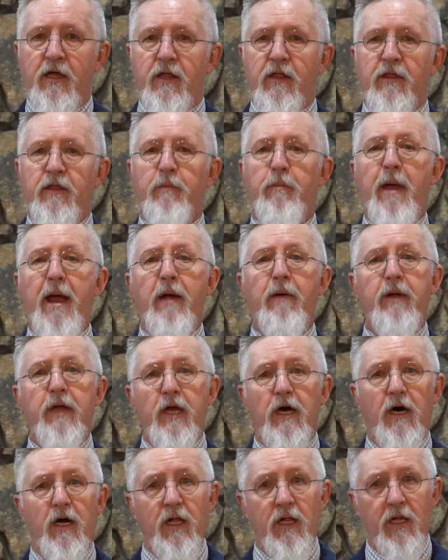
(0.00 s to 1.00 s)
the
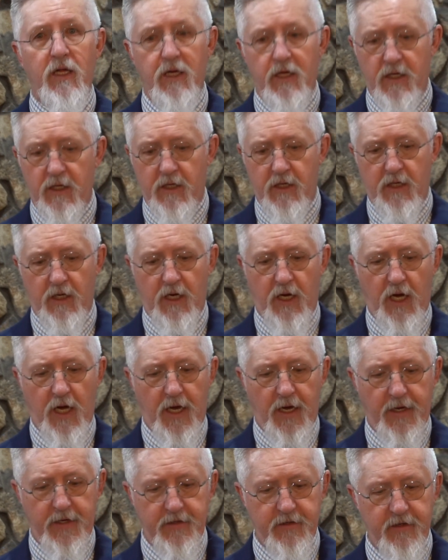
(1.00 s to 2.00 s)
burial
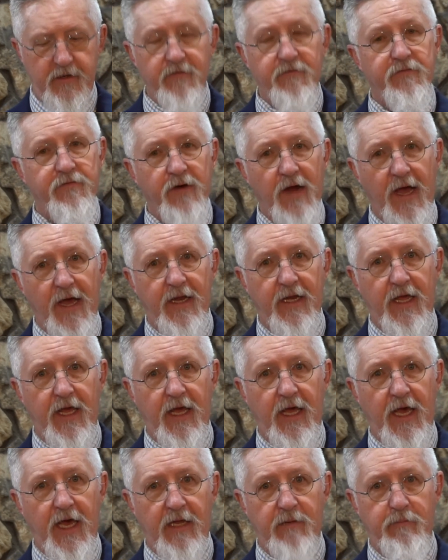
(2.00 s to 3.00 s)
on
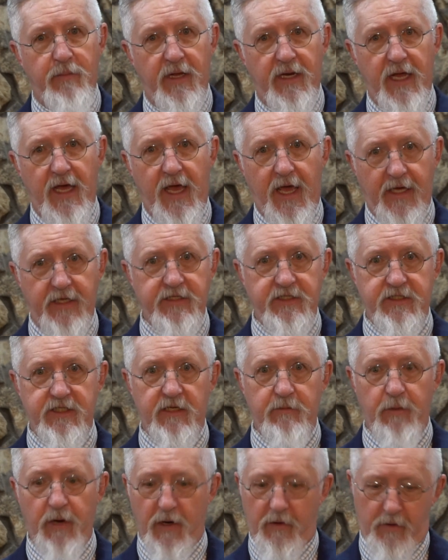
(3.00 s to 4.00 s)
Friday had been a hasty
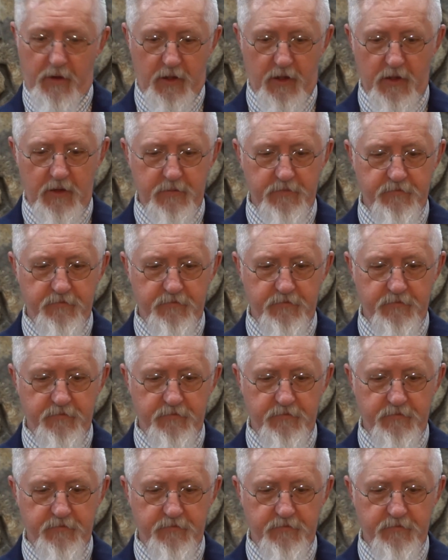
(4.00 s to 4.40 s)
burial.